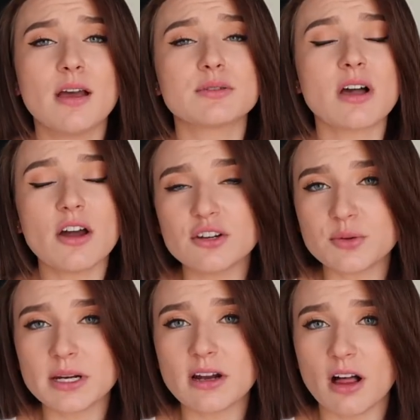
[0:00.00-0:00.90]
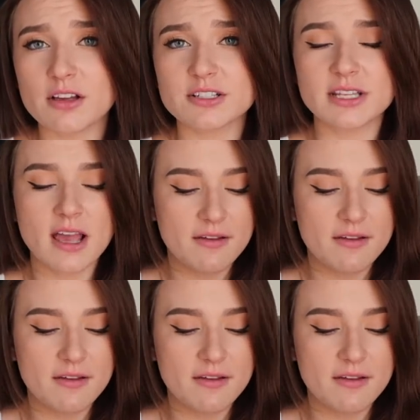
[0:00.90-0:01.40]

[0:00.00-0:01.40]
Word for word: It was under $20,